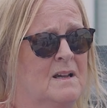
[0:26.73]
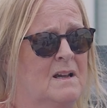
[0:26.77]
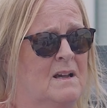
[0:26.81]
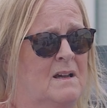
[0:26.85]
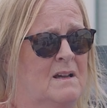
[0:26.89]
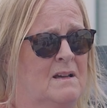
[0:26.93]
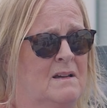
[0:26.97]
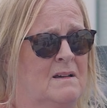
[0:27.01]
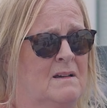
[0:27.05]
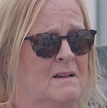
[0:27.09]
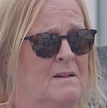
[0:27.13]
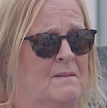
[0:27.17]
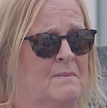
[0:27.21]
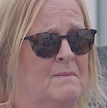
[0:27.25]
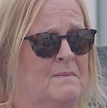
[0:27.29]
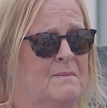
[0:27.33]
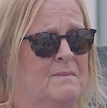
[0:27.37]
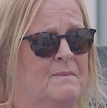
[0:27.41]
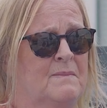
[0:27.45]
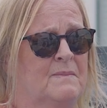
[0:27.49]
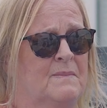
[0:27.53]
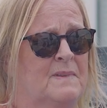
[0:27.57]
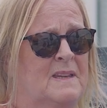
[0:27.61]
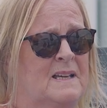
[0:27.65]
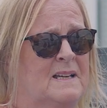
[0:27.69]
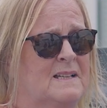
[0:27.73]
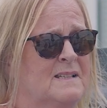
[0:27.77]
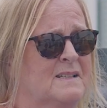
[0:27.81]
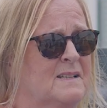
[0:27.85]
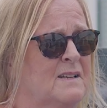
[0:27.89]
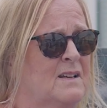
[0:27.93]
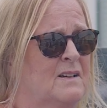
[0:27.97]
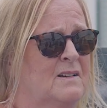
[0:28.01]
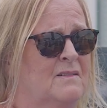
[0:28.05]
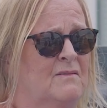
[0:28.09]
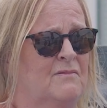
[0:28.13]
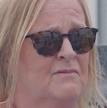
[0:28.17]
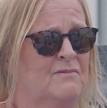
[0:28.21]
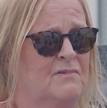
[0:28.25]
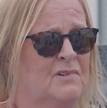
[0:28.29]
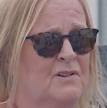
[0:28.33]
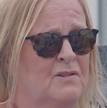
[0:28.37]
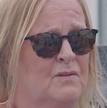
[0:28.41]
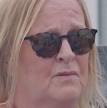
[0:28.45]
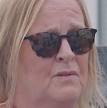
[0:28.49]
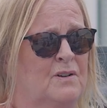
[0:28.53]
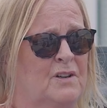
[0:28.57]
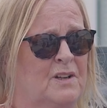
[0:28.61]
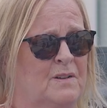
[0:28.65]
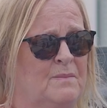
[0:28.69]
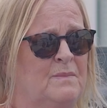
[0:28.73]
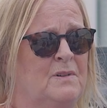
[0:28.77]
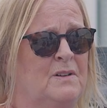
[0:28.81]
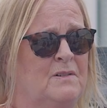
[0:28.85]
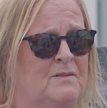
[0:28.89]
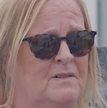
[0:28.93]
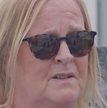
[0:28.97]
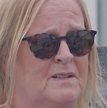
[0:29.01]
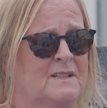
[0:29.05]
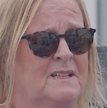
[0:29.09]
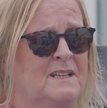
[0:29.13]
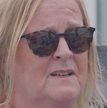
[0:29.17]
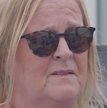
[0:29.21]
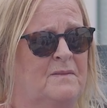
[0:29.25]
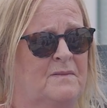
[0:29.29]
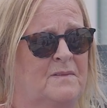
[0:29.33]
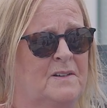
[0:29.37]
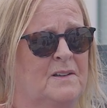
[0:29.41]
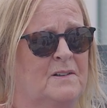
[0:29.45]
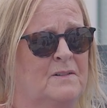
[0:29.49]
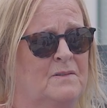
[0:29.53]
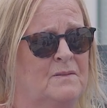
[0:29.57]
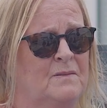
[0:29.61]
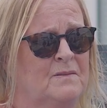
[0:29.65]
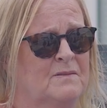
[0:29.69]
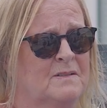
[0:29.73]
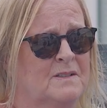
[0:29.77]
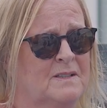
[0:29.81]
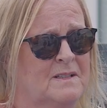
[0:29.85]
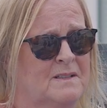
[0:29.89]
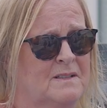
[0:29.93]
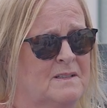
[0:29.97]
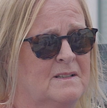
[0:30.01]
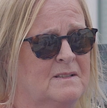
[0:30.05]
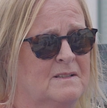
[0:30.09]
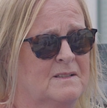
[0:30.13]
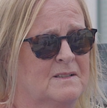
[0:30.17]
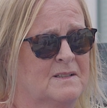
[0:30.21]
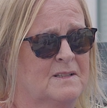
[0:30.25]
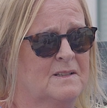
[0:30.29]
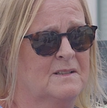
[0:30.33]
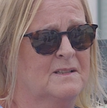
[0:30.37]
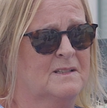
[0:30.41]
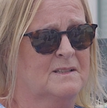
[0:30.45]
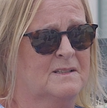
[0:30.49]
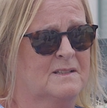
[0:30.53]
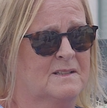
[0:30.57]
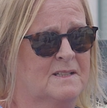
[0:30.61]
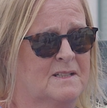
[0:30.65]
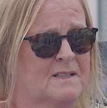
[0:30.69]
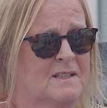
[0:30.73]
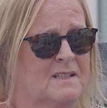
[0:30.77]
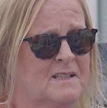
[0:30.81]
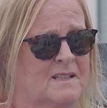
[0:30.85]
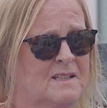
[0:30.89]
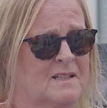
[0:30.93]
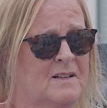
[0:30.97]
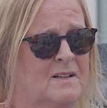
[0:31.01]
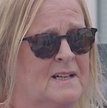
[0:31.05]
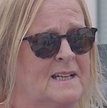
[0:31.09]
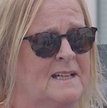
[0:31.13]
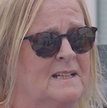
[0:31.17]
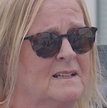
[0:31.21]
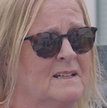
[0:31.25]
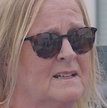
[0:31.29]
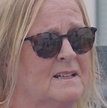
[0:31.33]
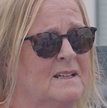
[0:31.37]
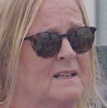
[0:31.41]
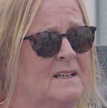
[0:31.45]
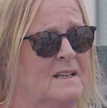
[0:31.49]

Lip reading: There's a real community feel to the site.